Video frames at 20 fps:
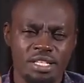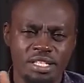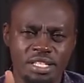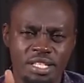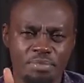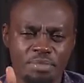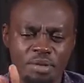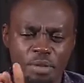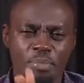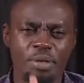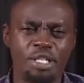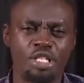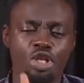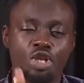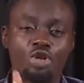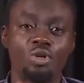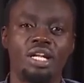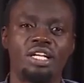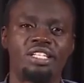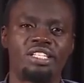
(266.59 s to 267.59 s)
in the
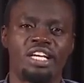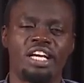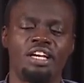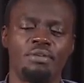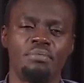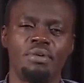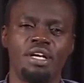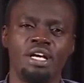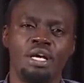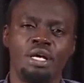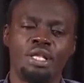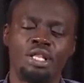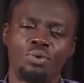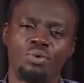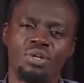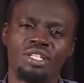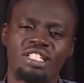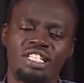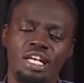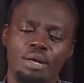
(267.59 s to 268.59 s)
particular time
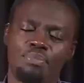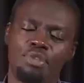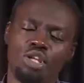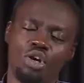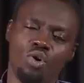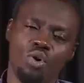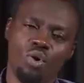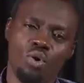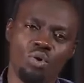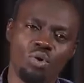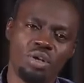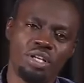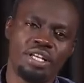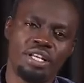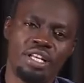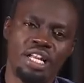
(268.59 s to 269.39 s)
there was something old,